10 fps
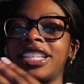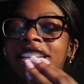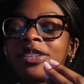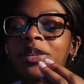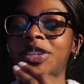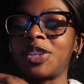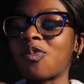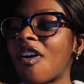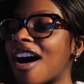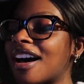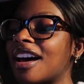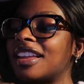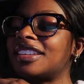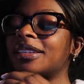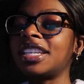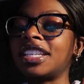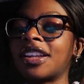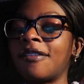She says whatever she wants. She's